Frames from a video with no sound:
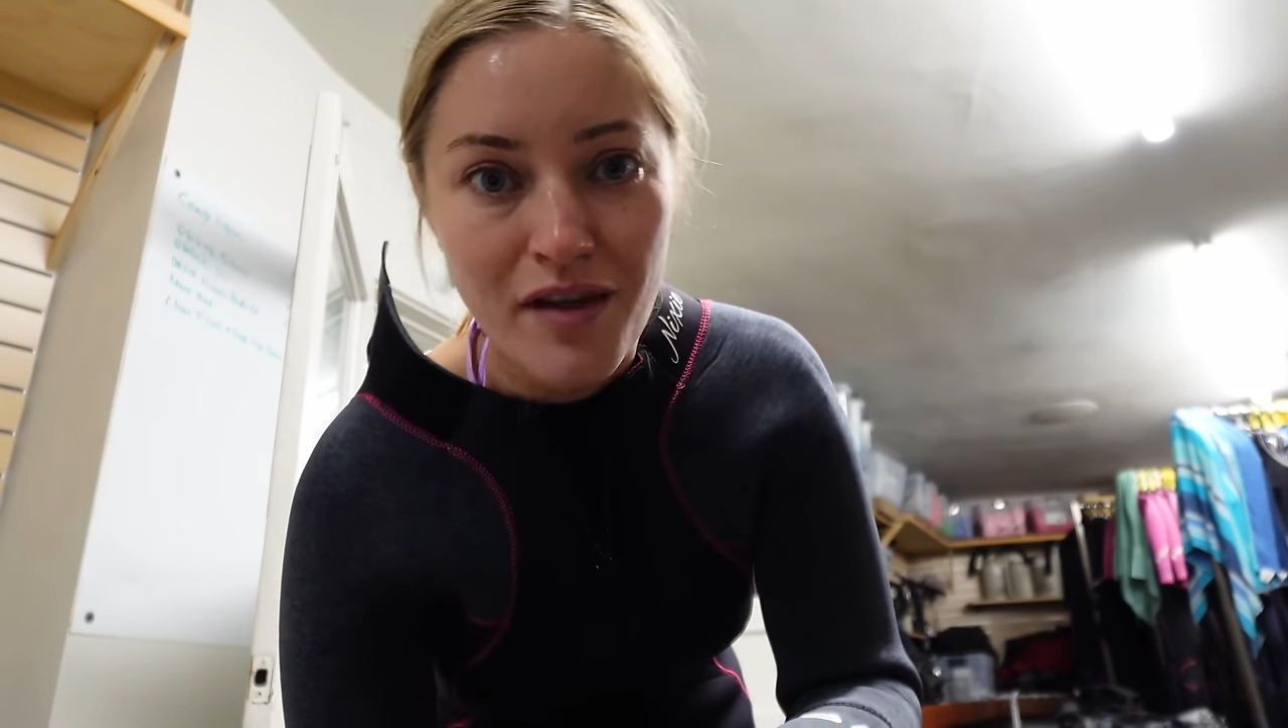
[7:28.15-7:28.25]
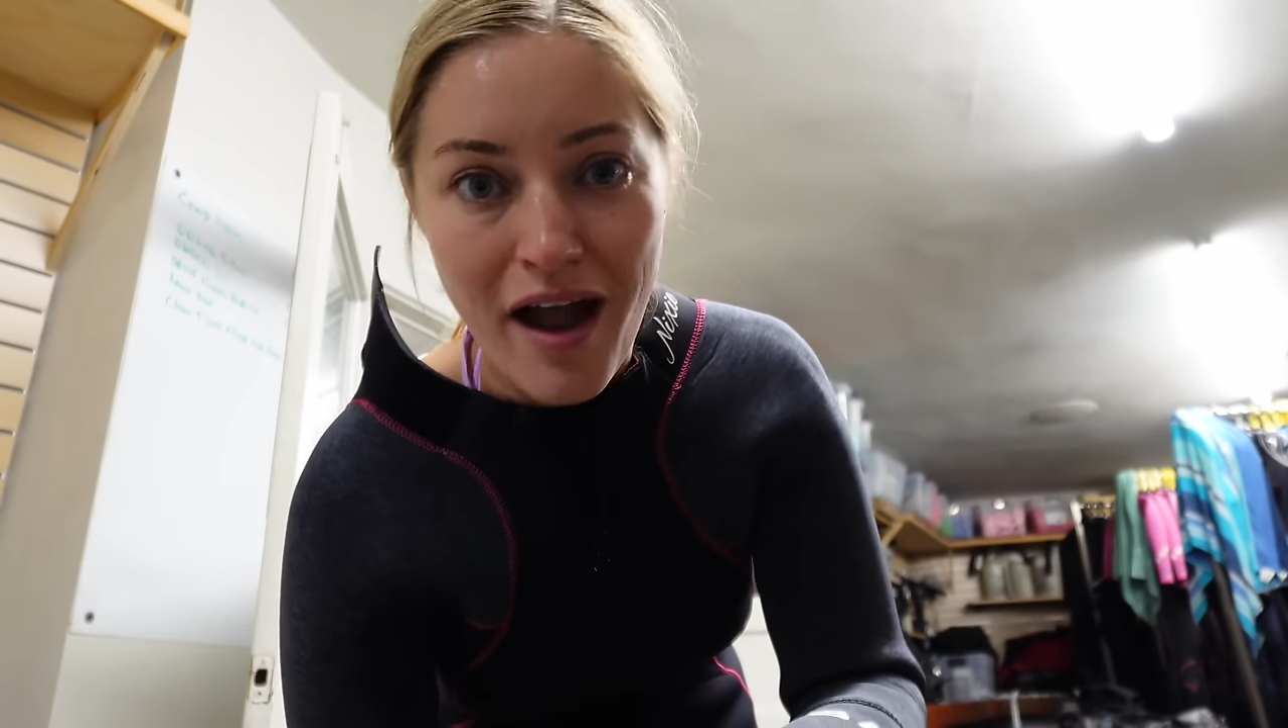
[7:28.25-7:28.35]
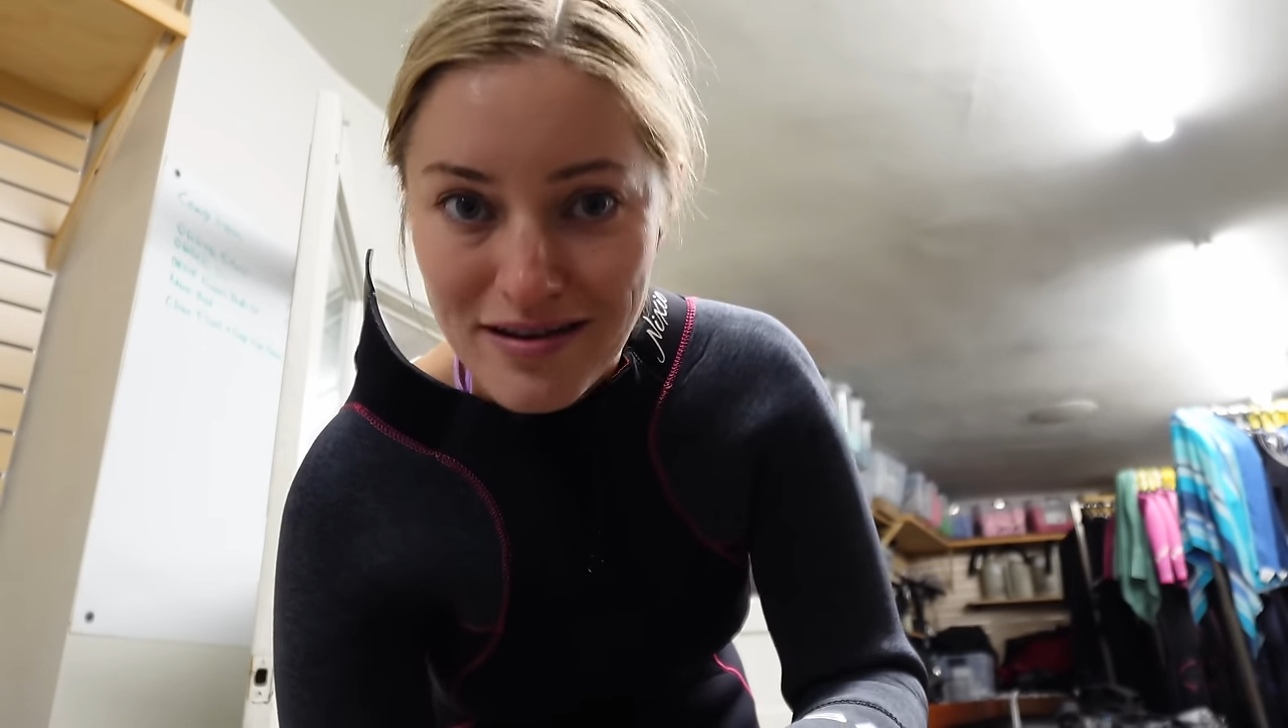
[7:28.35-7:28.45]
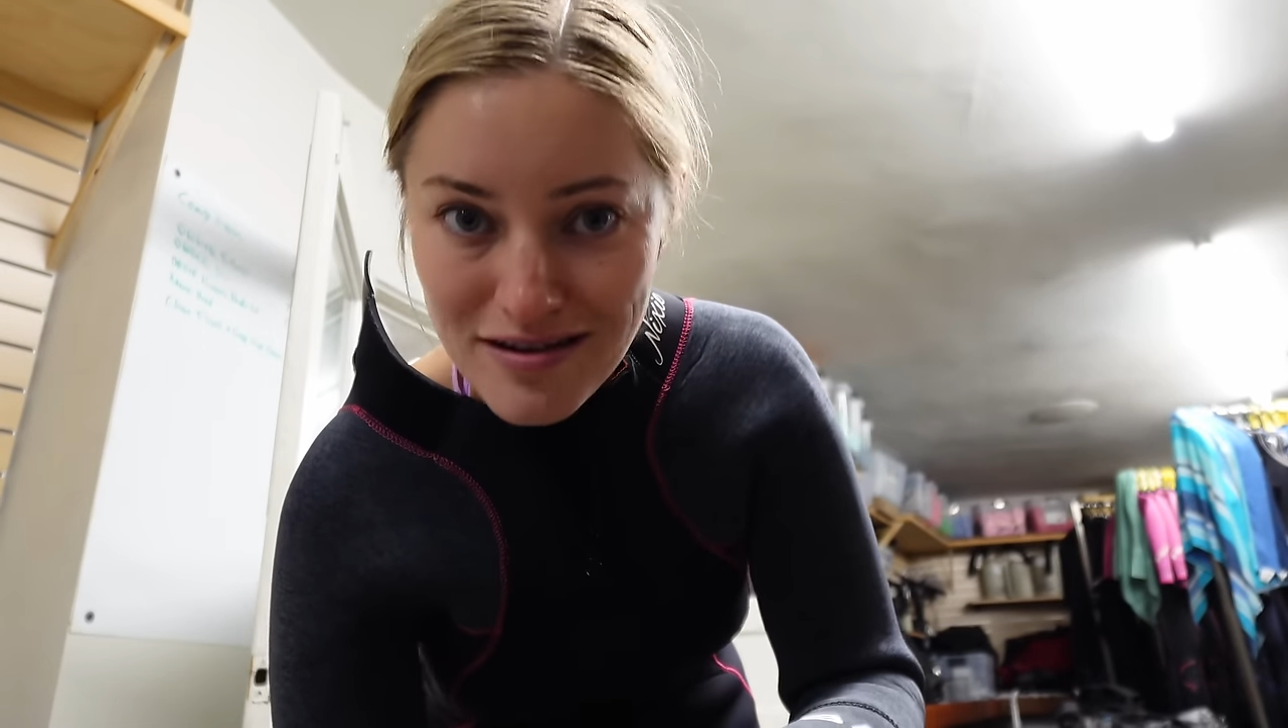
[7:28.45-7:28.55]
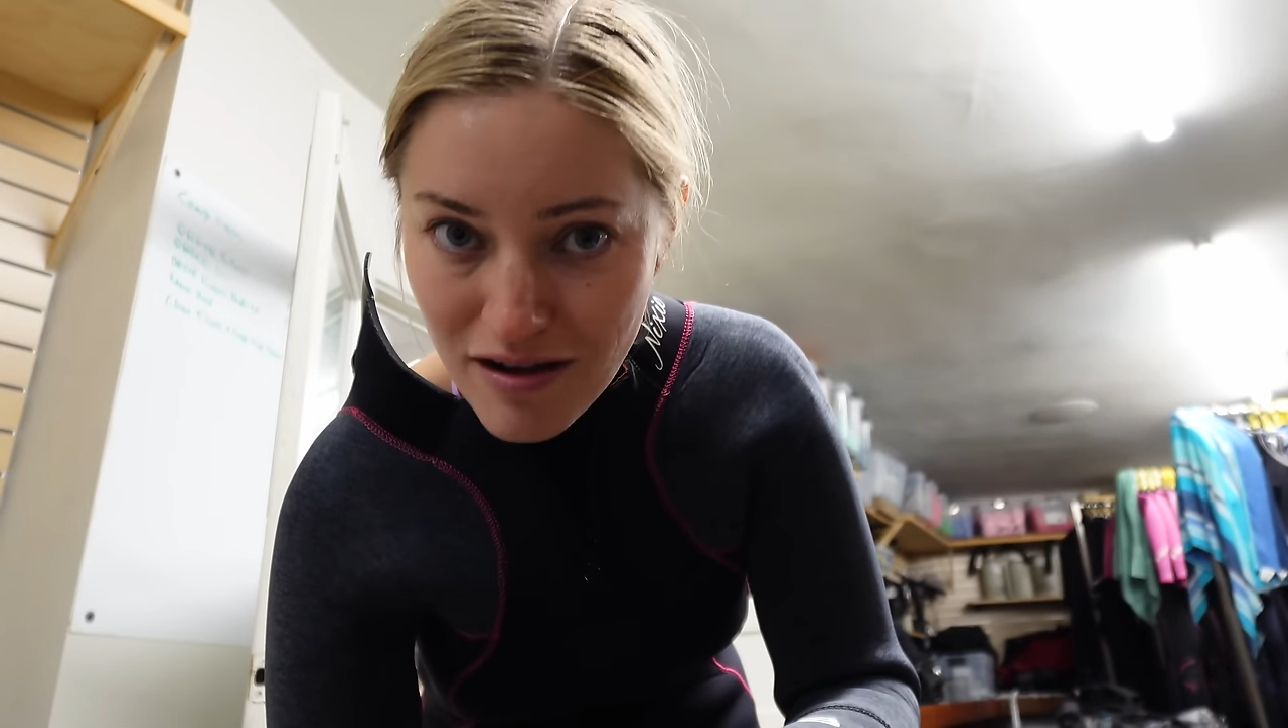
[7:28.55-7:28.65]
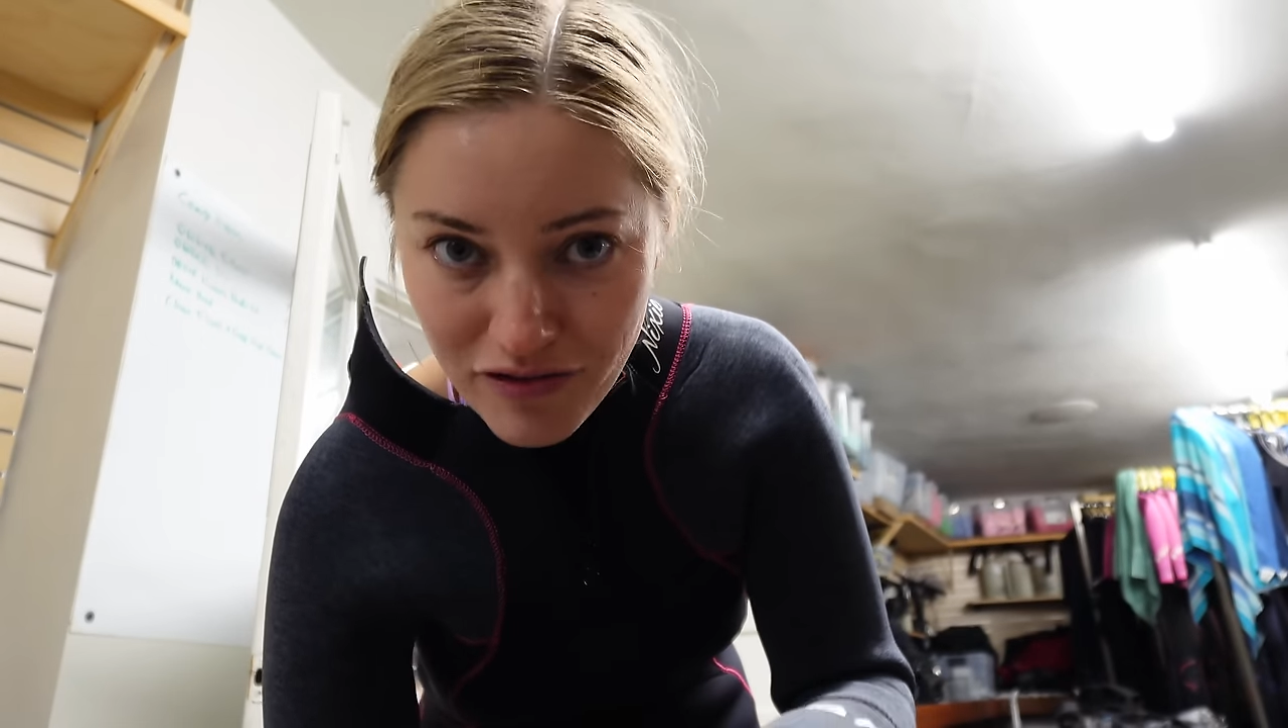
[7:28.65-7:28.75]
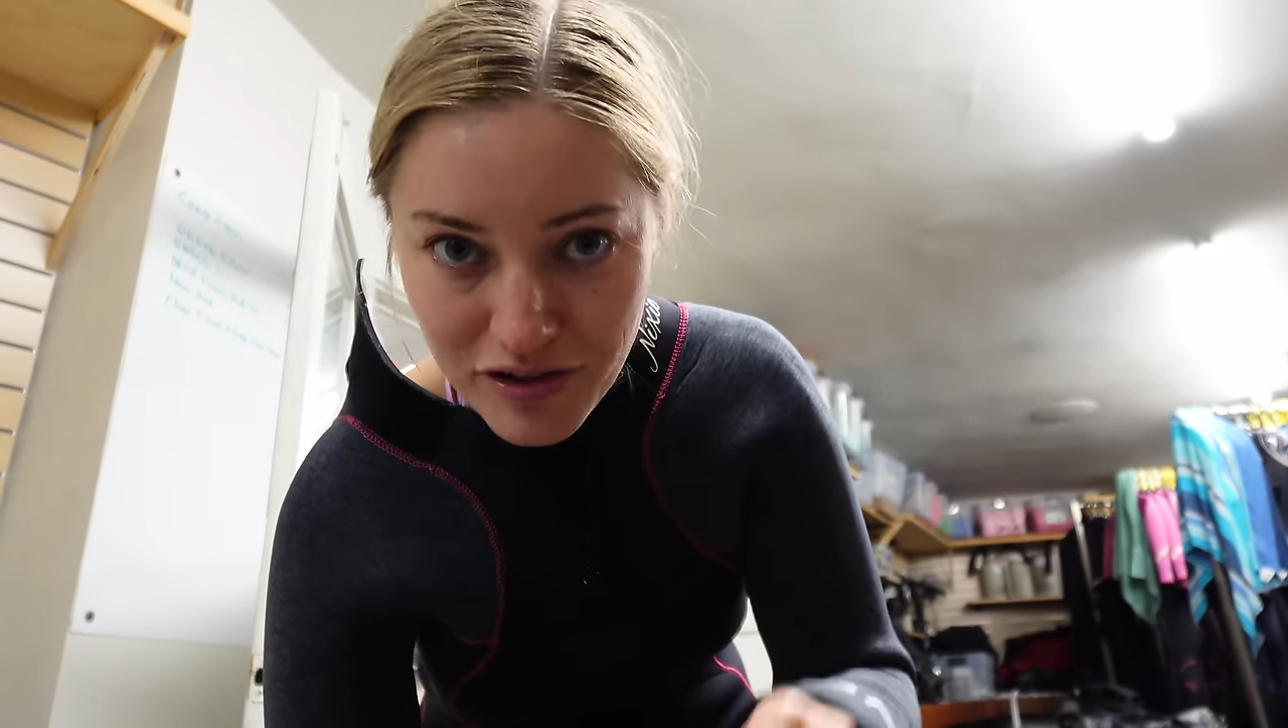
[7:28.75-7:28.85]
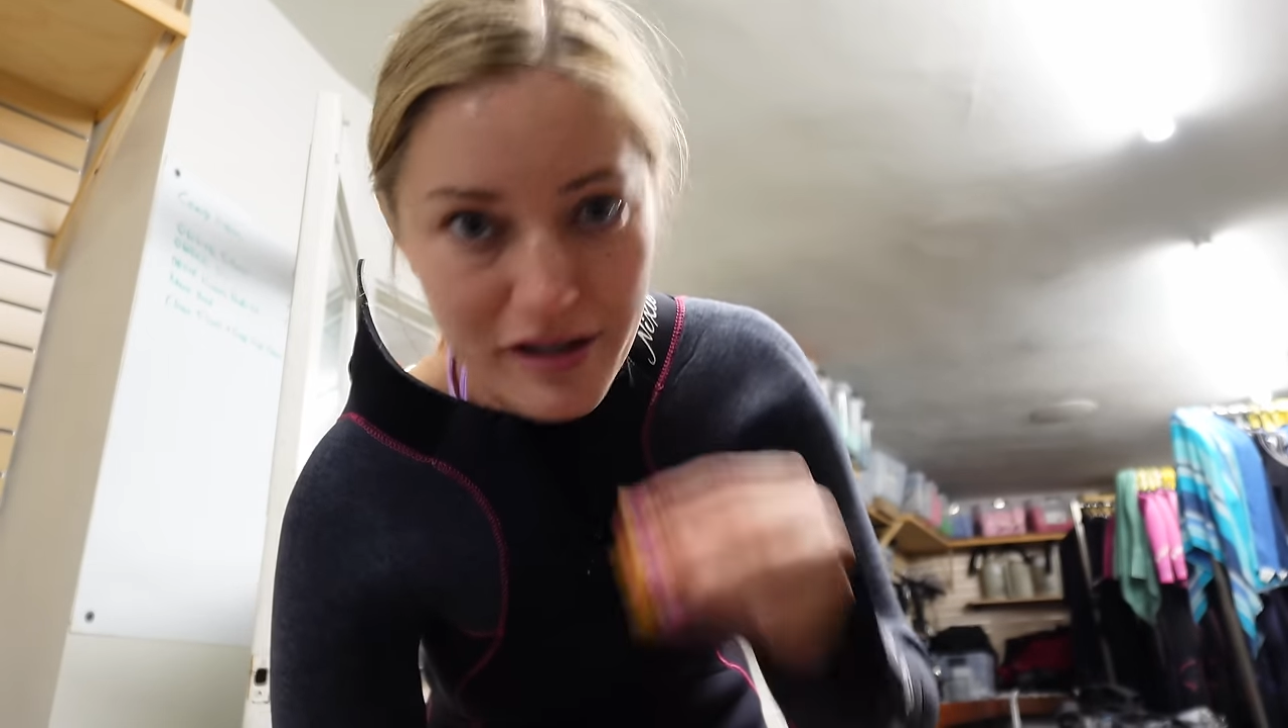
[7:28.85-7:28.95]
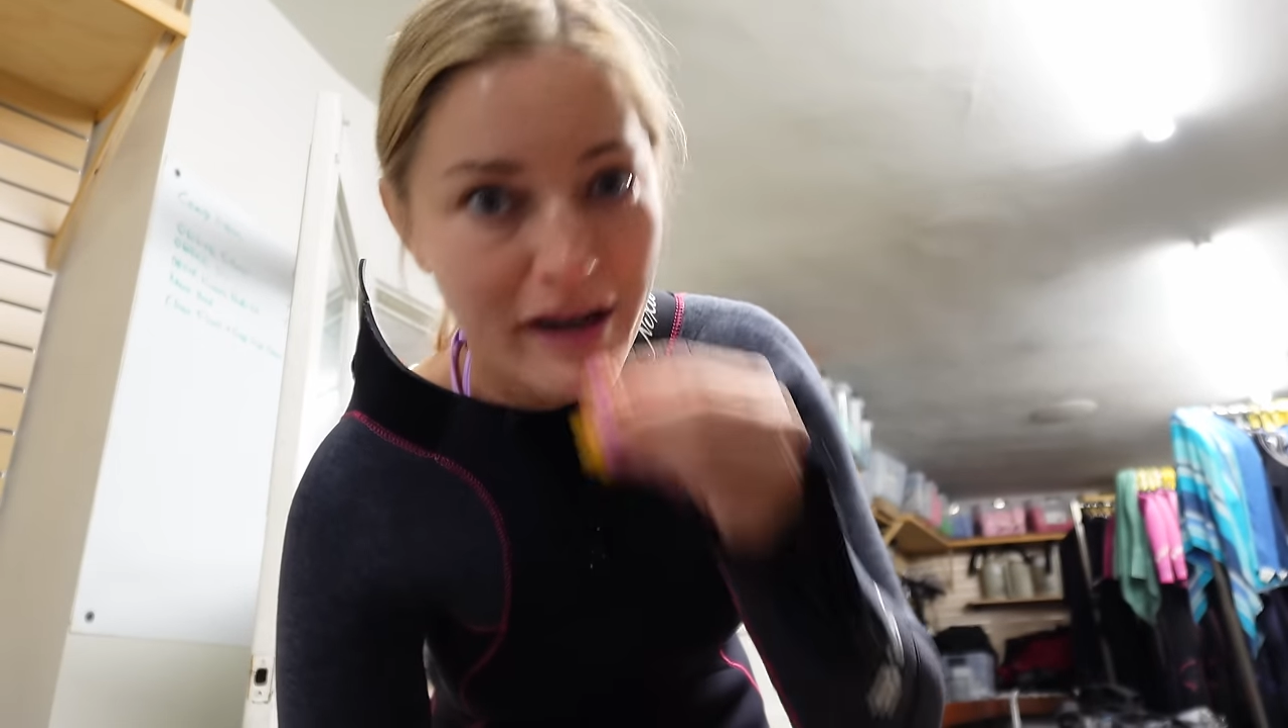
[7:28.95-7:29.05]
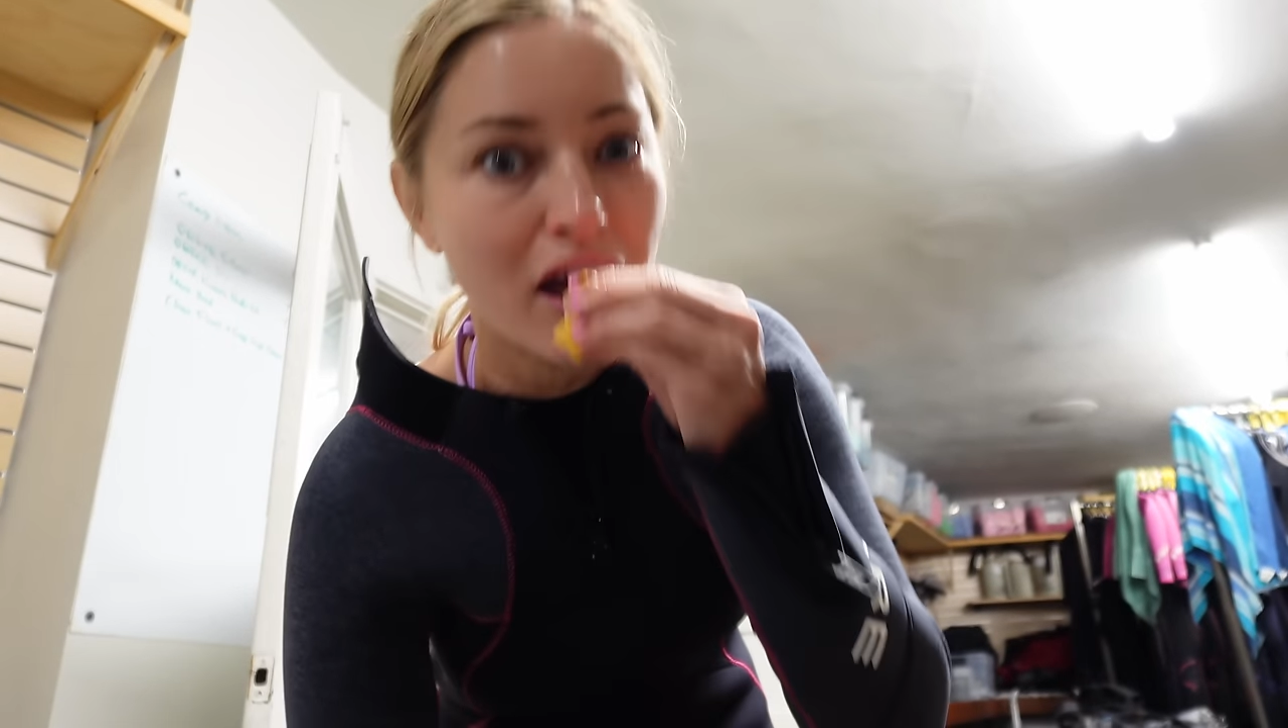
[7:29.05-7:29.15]
I did not
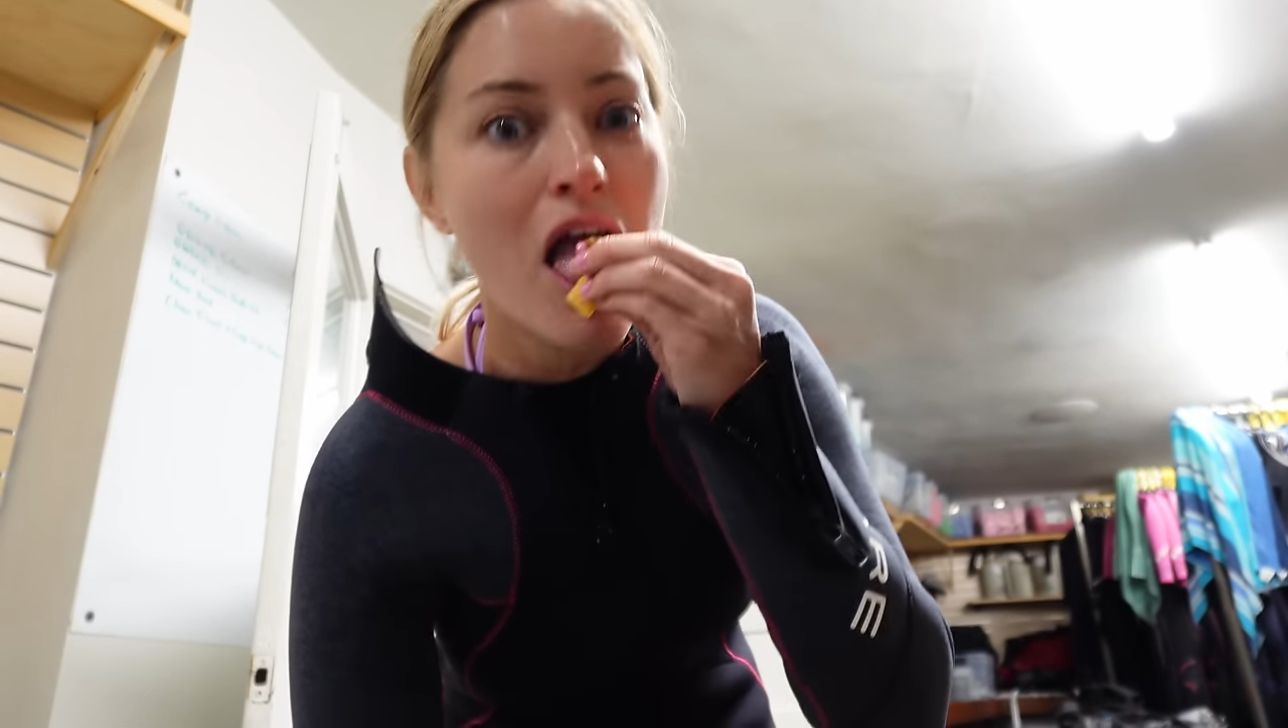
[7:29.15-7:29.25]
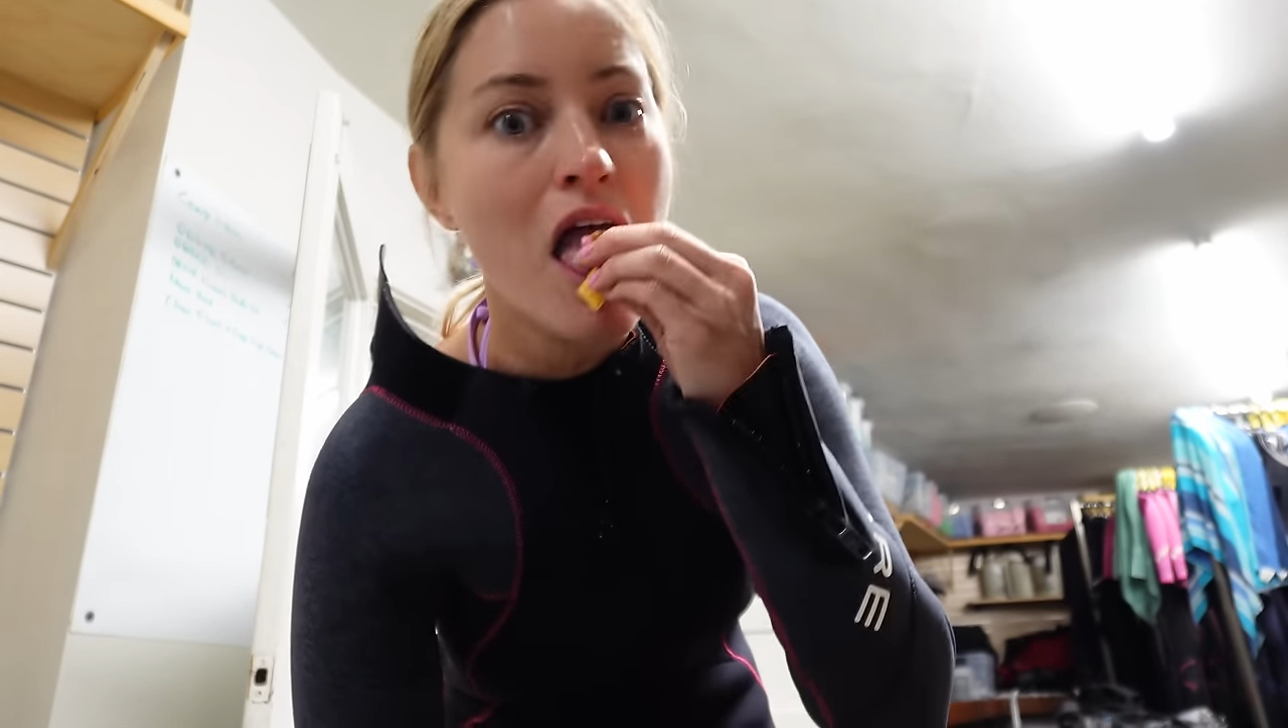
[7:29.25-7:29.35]
feel like